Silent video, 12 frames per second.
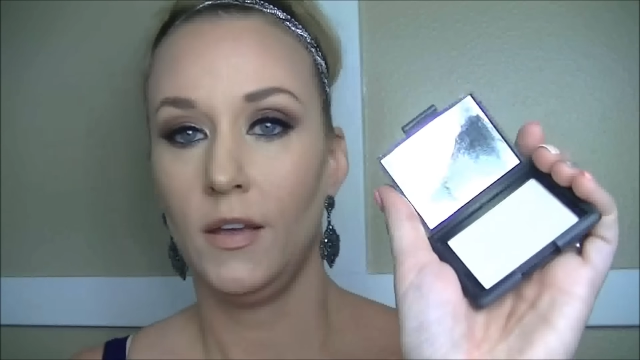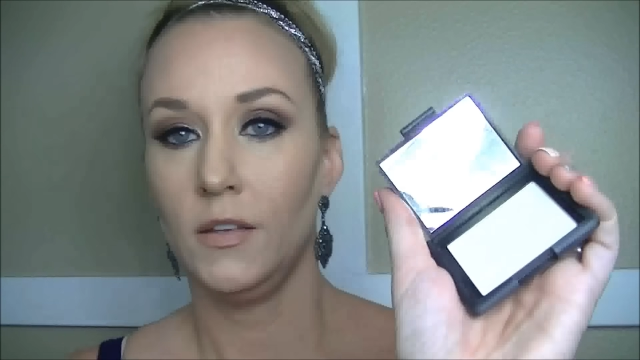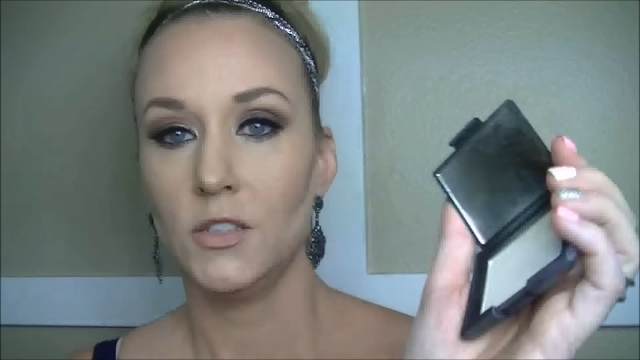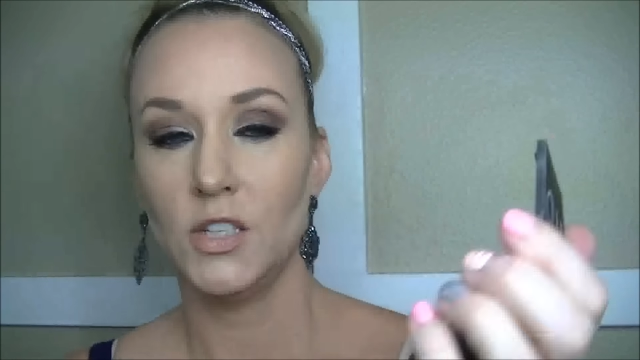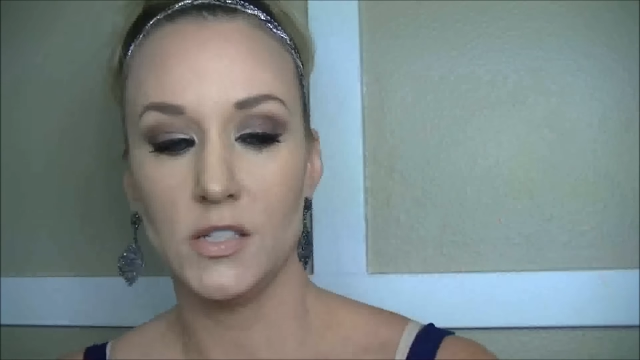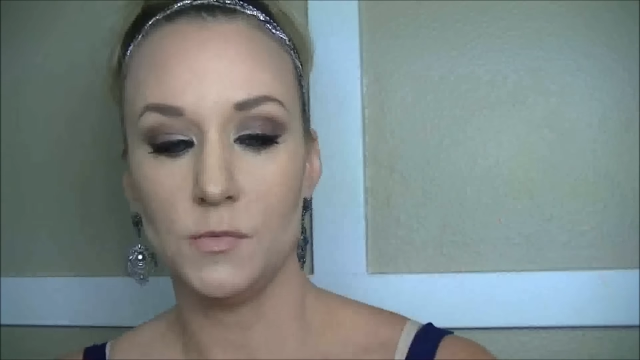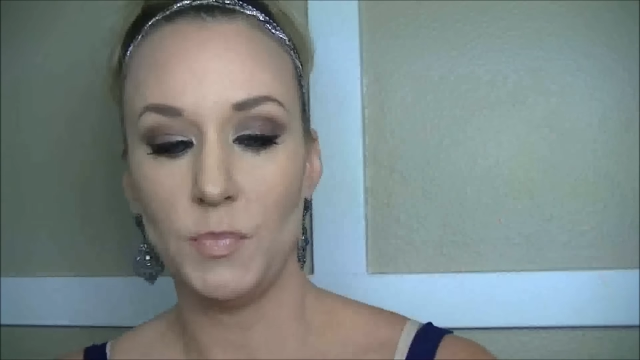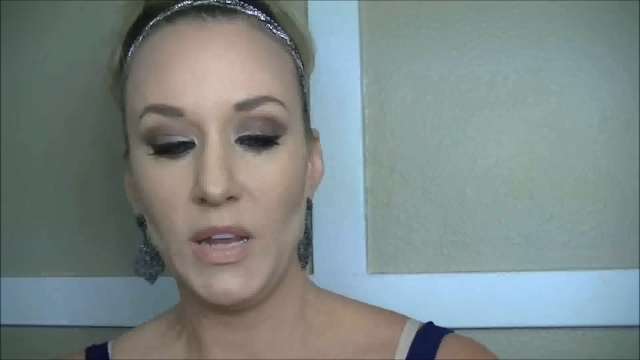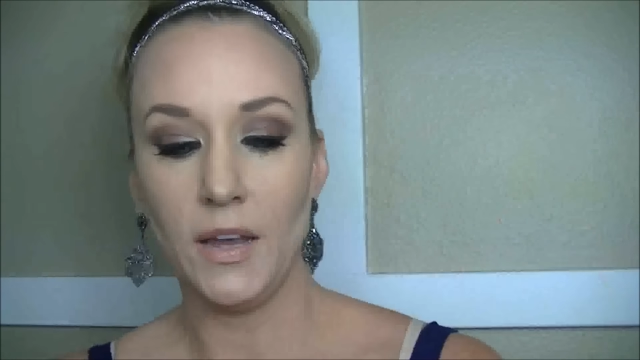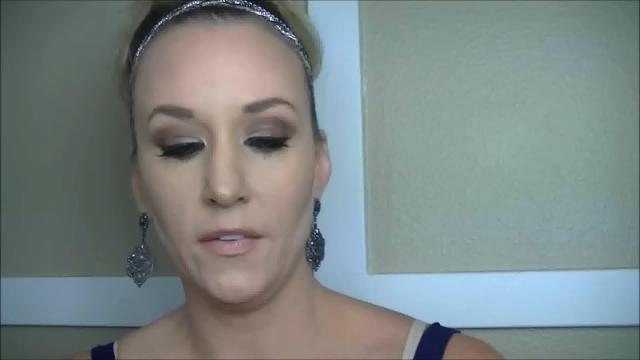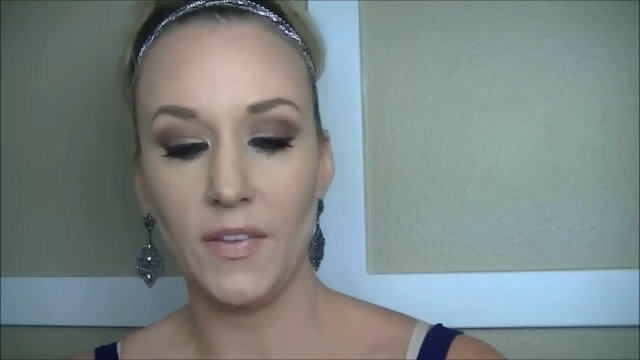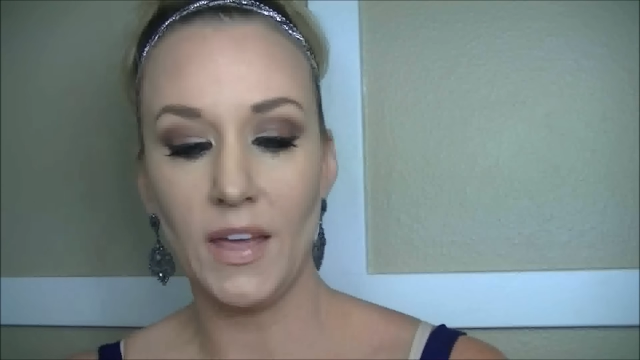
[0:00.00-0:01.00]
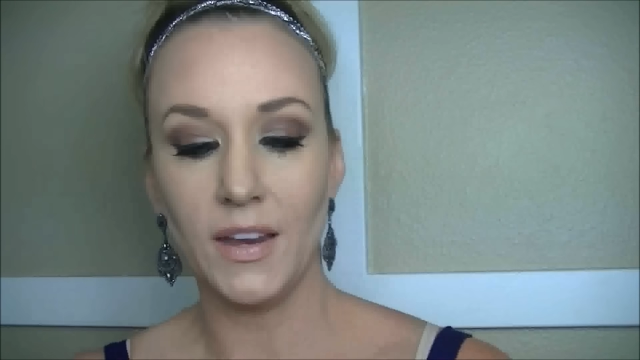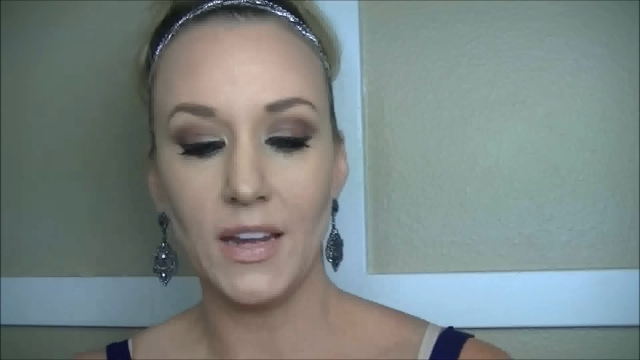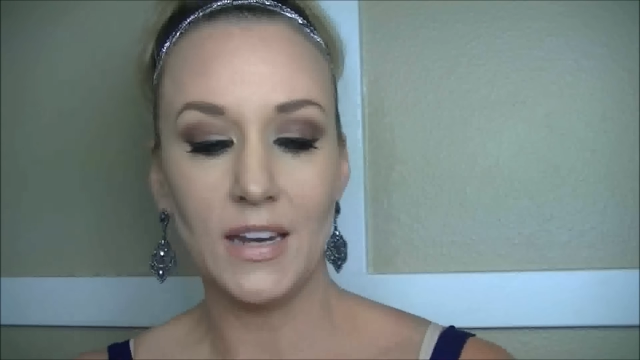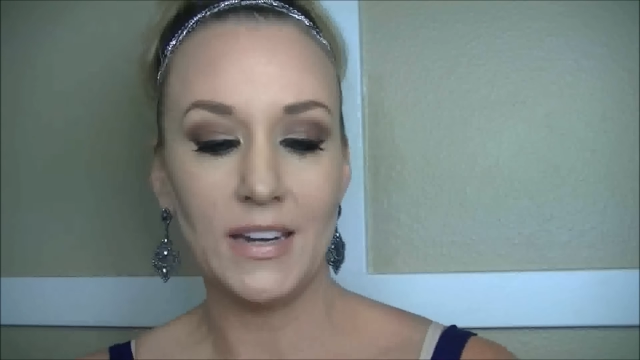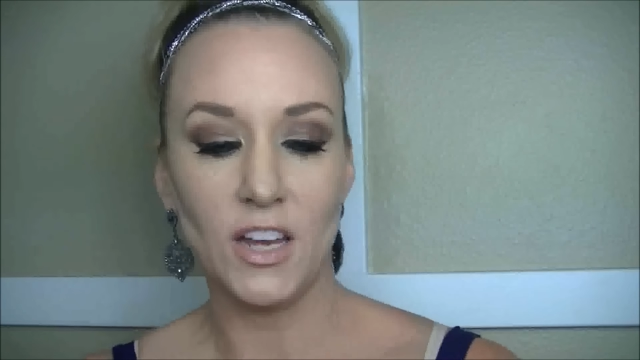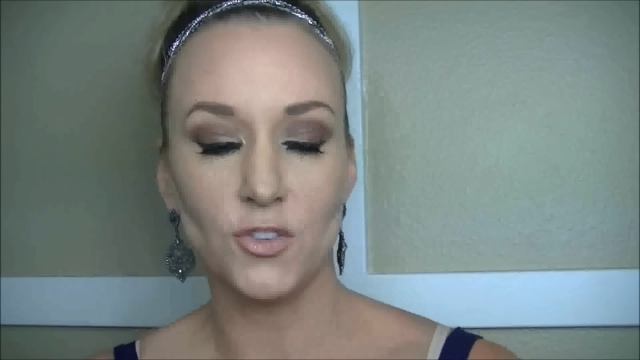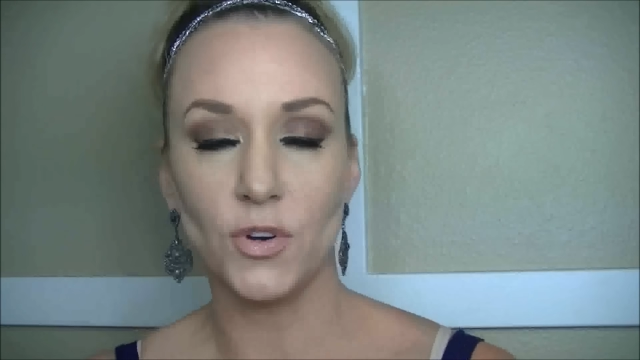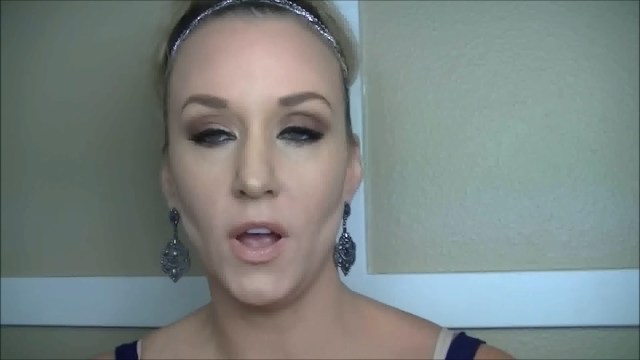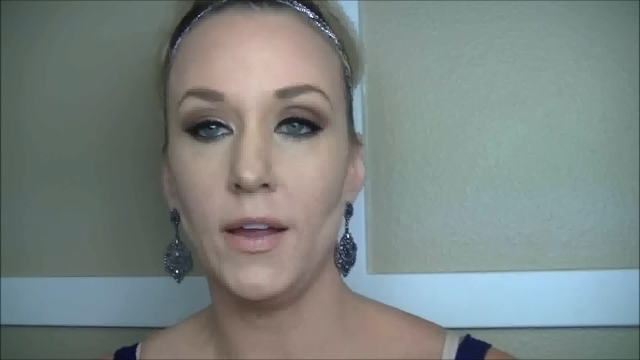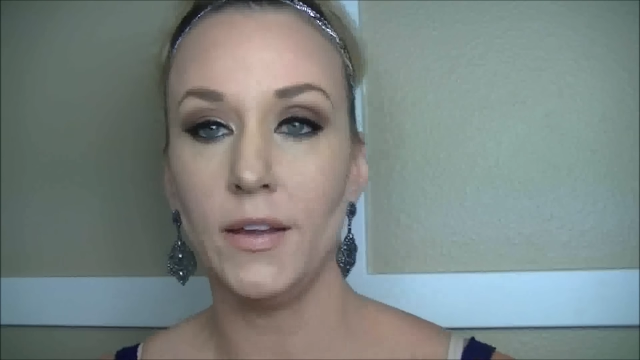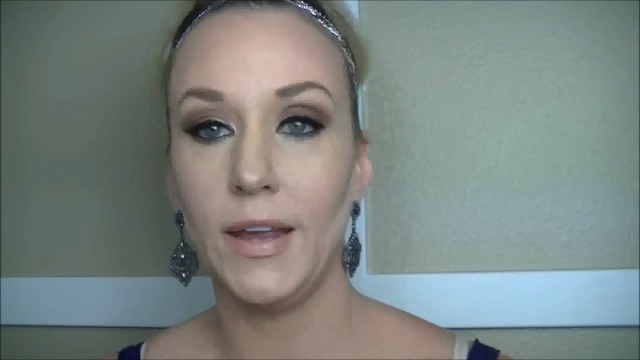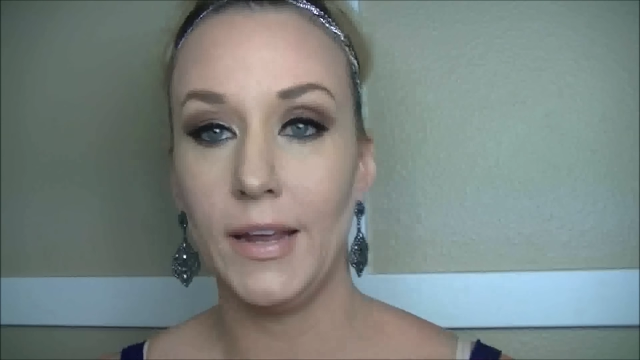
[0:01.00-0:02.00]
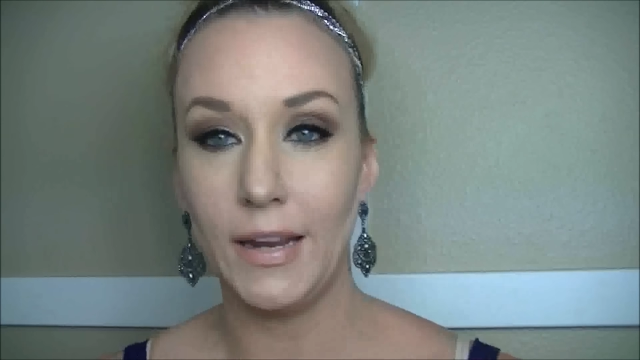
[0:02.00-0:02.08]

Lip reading: just because I like a natural highlight.